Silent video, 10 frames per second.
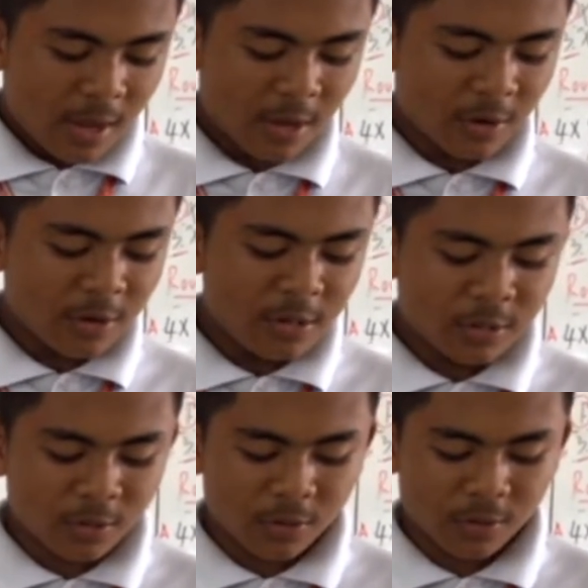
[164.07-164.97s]
According
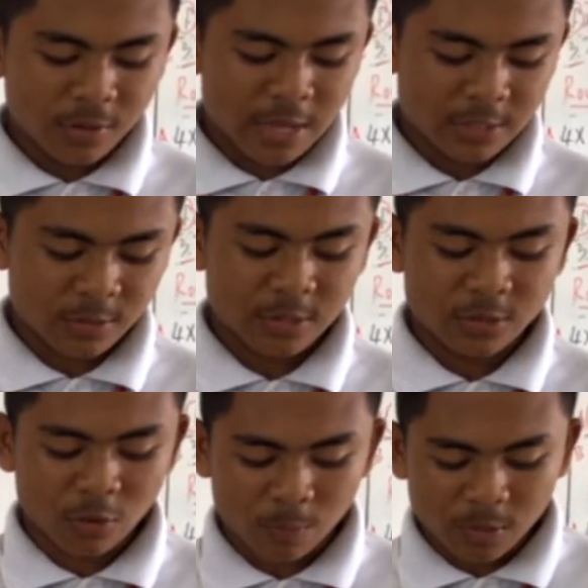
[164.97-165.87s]
to
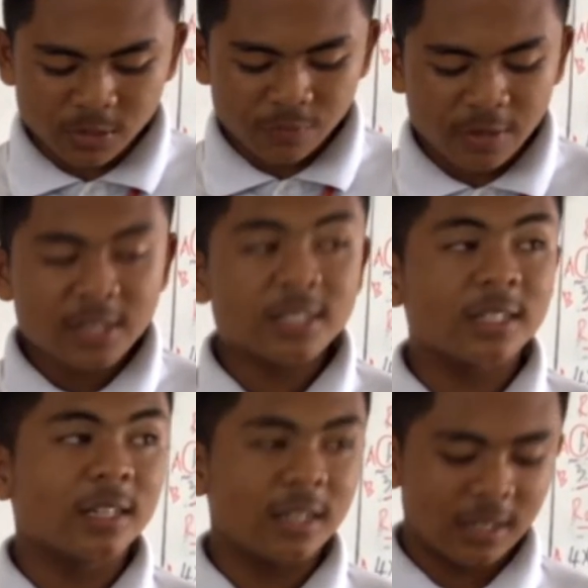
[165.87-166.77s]
astronomers, Venus is
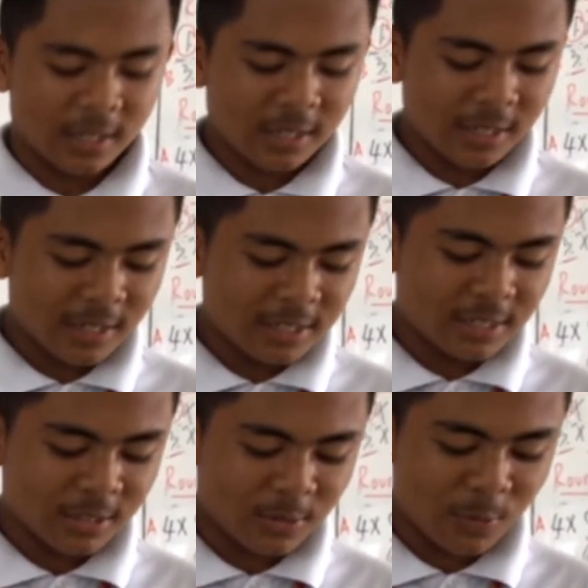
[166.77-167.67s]
the
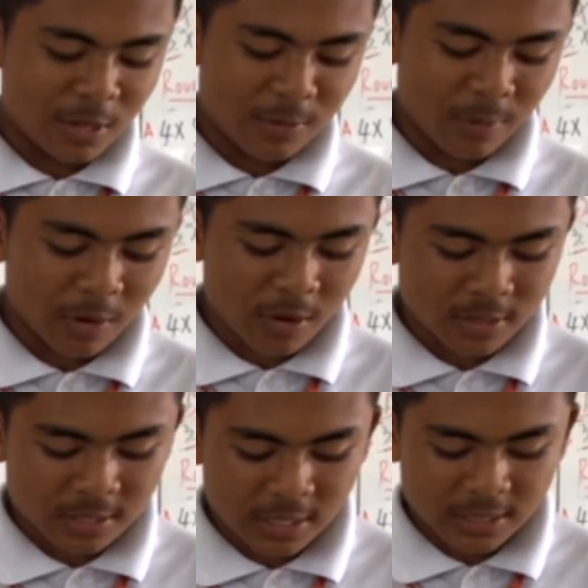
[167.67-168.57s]
Earth's twin
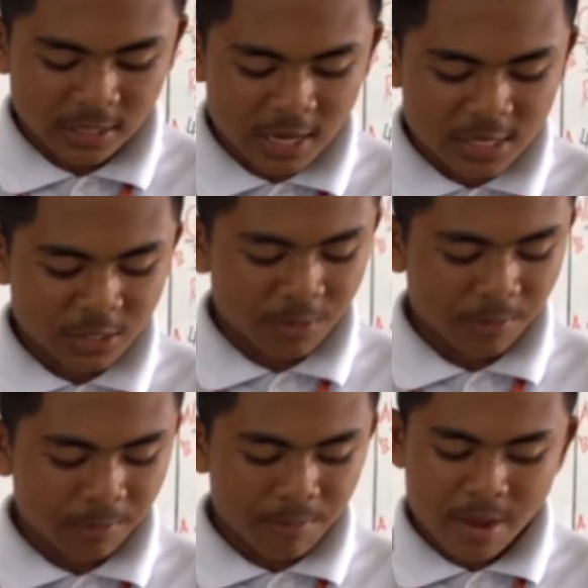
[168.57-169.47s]
because its age,
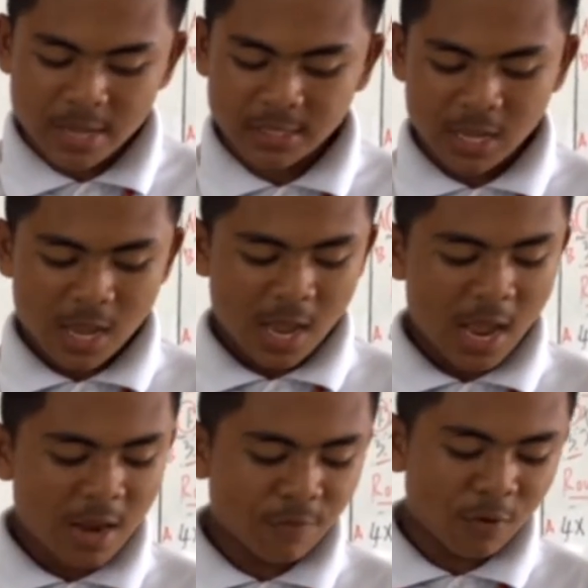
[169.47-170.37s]
mass,
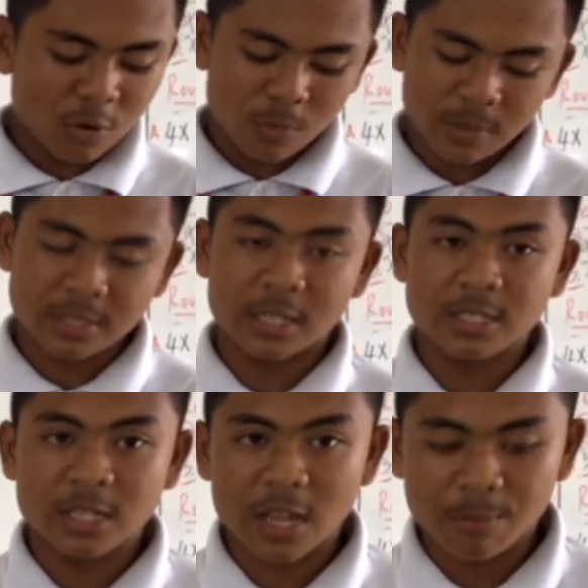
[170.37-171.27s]
and volume is the
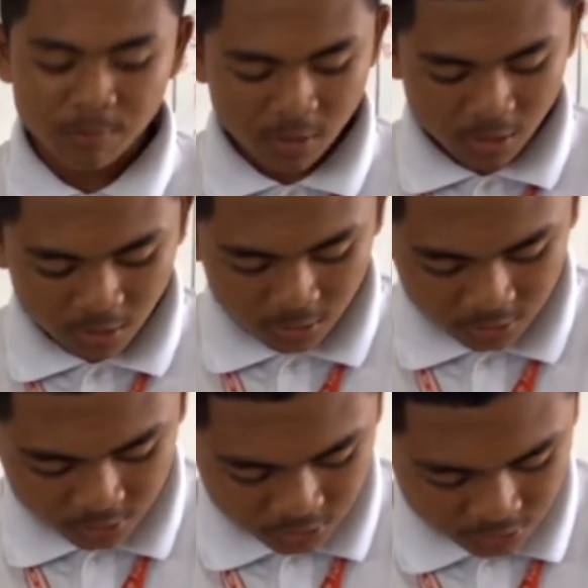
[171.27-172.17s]
same.
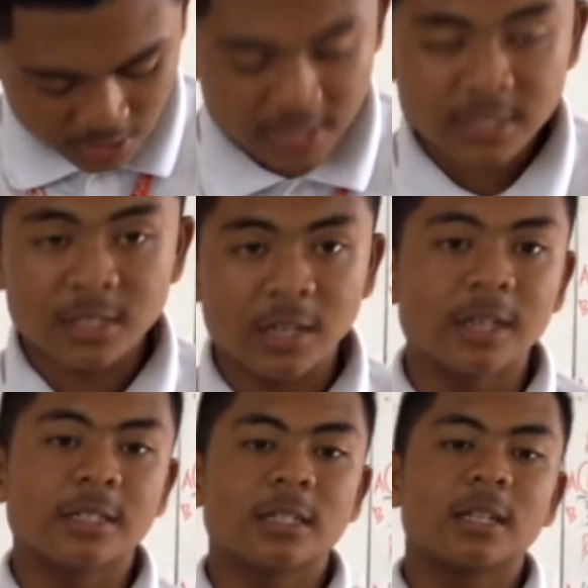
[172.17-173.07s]
That's
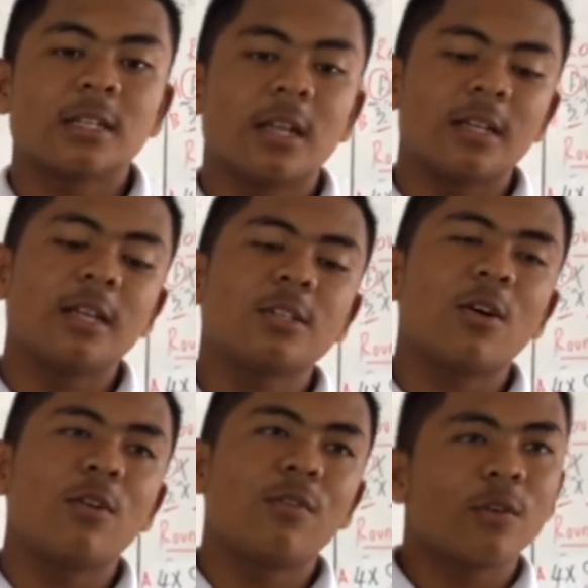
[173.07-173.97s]

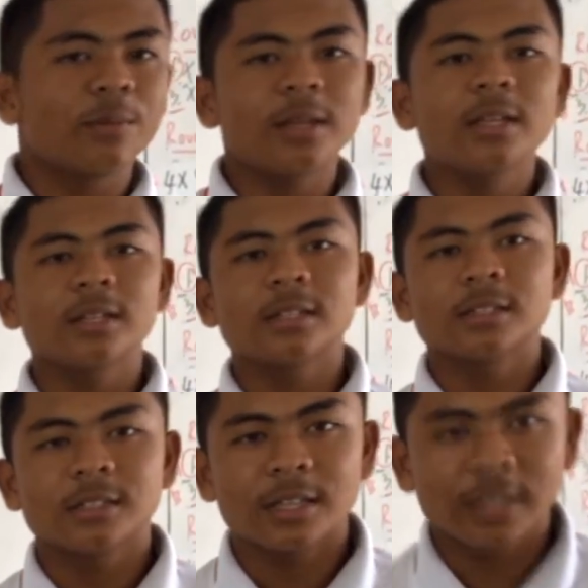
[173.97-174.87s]
all from me.
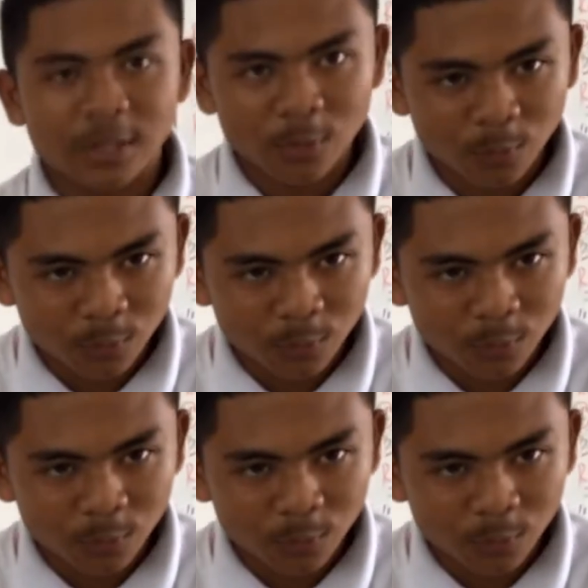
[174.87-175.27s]
Thank you.